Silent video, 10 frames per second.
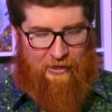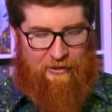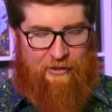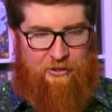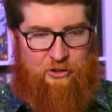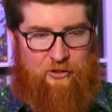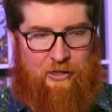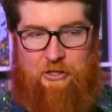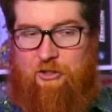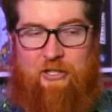And then
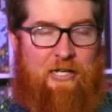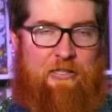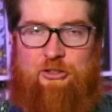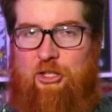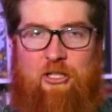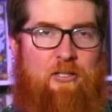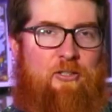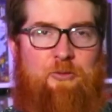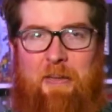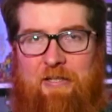you're getting dirt,
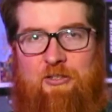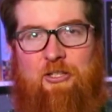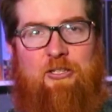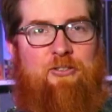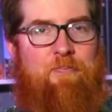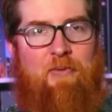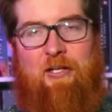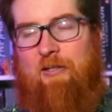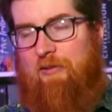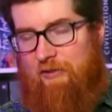you're spending dirt
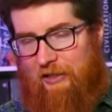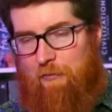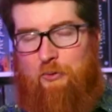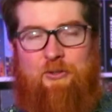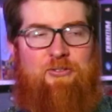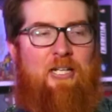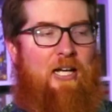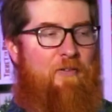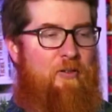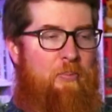to get more
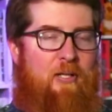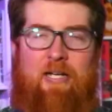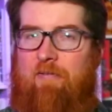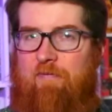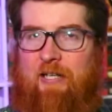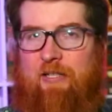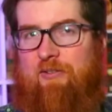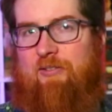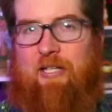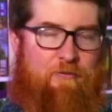stuff. You're playing
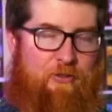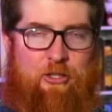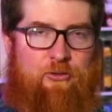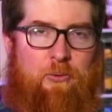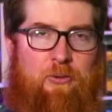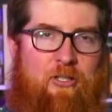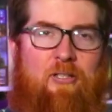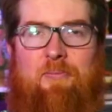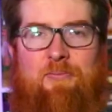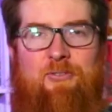events like
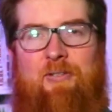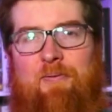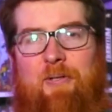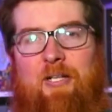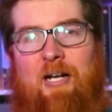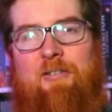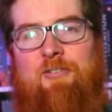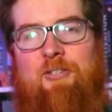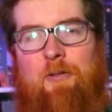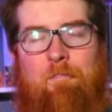thunderstorms and whatnot
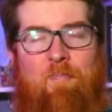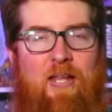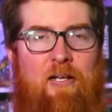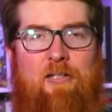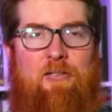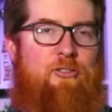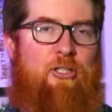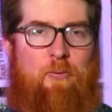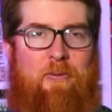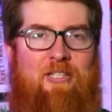to
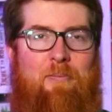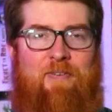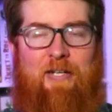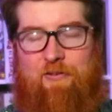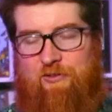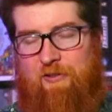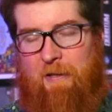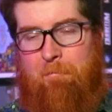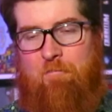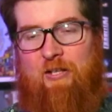trigger one-time events.
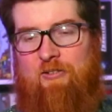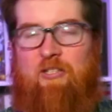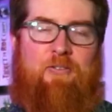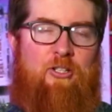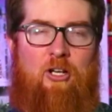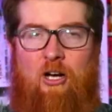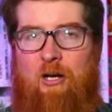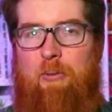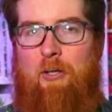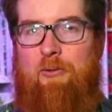Stuff is
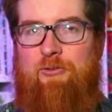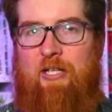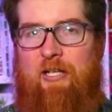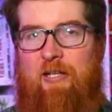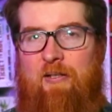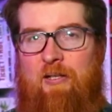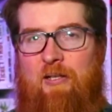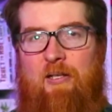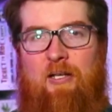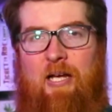composting,
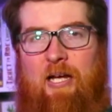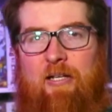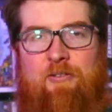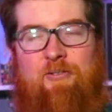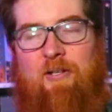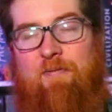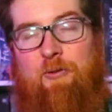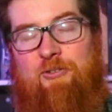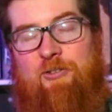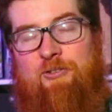and of
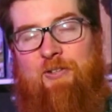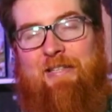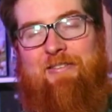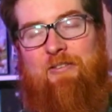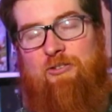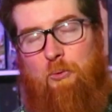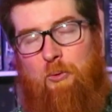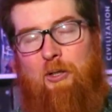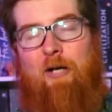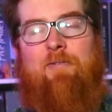course there's things that
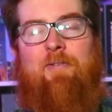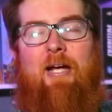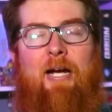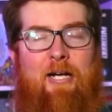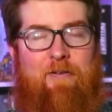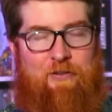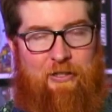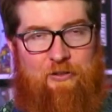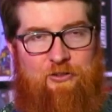score off of everything.